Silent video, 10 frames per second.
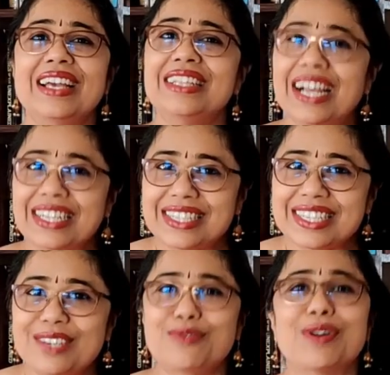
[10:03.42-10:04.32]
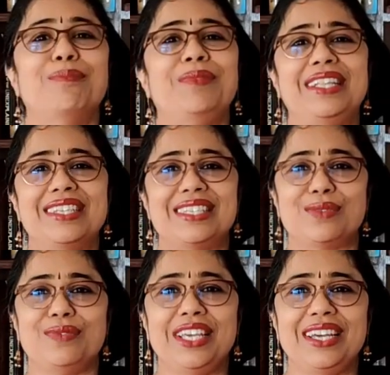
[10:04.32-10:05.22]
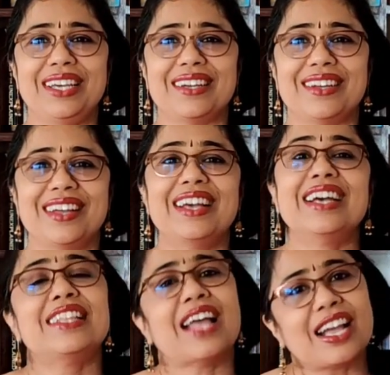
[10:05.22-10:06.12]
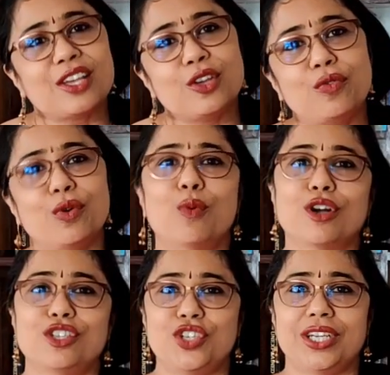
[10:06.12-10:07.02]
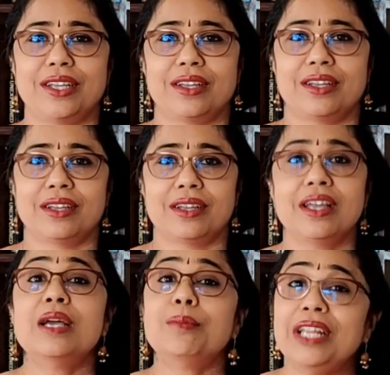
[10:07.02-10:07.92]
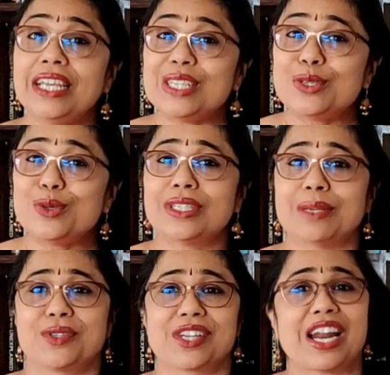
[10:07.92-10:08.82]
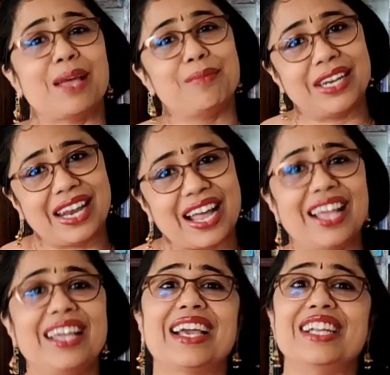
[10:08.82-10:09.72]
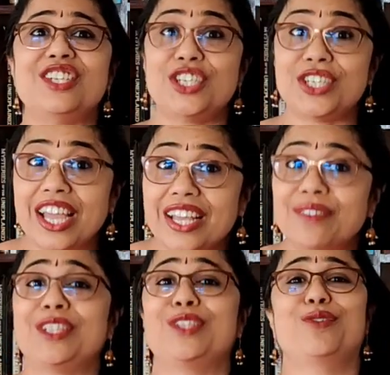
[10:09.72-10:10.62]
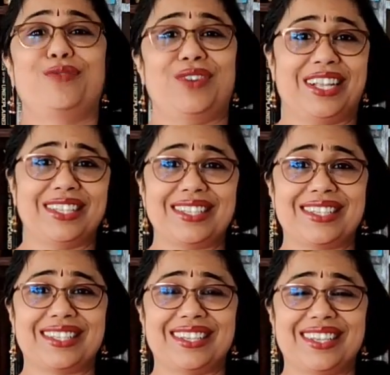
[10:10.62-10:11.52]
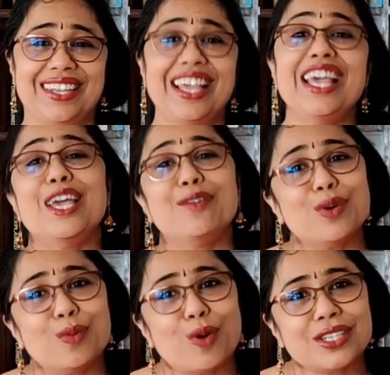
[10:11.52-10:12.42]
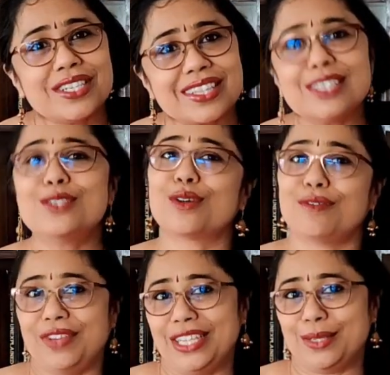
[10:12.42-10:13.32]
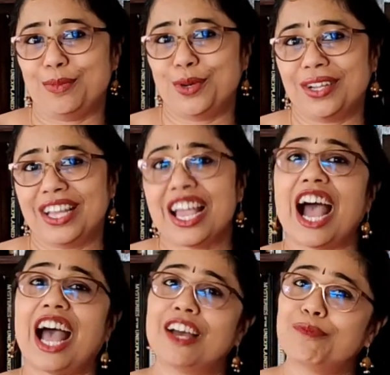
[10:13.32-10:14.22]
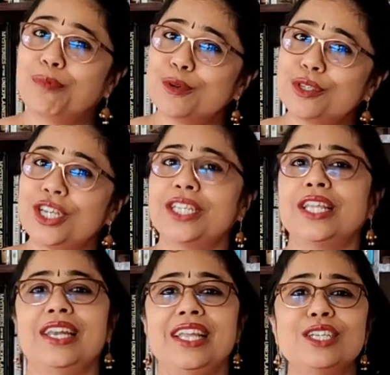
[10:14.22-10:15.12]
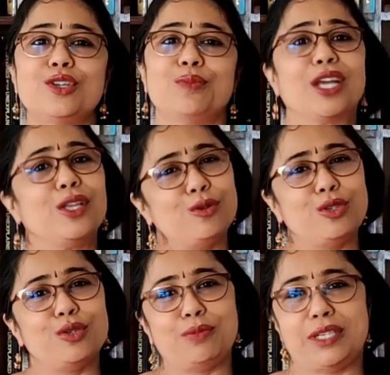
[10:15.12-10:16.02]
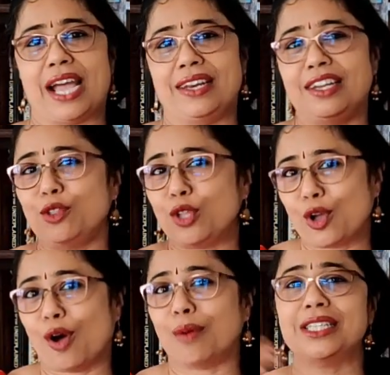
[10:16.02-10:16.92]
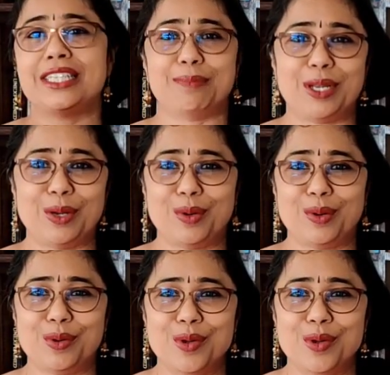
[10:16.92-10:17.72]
That's it from me this week. Thank you for watching. Please do subscribe and like and share with your friends. If you're watching this on Facebook, I have posted the link to my YouTube channel in the comments below.